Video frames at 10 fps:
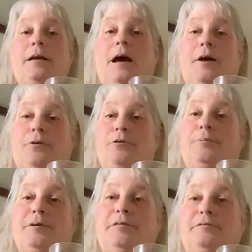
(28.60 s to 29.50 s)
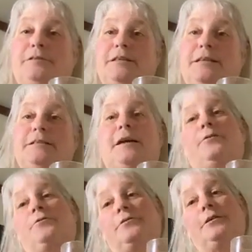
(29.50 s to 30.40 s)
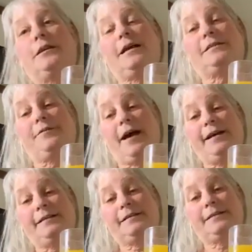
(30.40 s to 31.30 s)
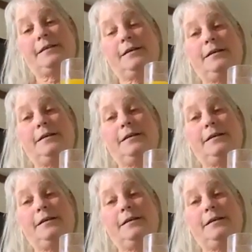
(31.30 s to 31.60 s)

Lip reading: I order both those things. I order a glass of ice,